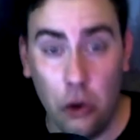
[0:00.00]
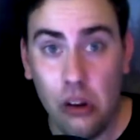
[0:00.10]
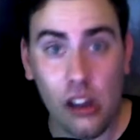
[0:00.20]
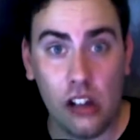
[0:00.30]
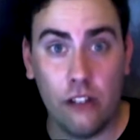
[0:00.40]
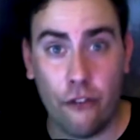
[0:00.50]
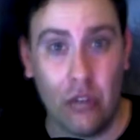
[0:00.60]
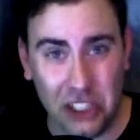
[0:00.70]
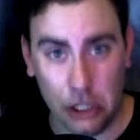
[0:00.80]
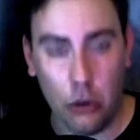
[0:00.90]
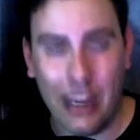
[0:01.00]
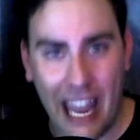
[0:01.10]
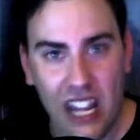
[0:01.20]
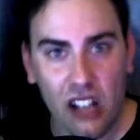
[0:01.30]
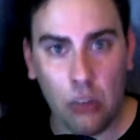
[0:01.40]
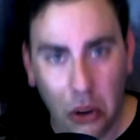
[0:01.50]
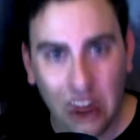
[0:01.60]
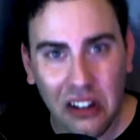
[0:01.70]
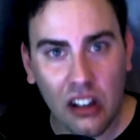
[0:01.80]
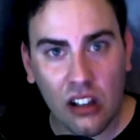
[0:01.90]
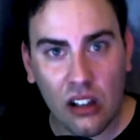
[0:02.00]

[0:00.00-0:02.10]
Hello? Franz, are you okay? What?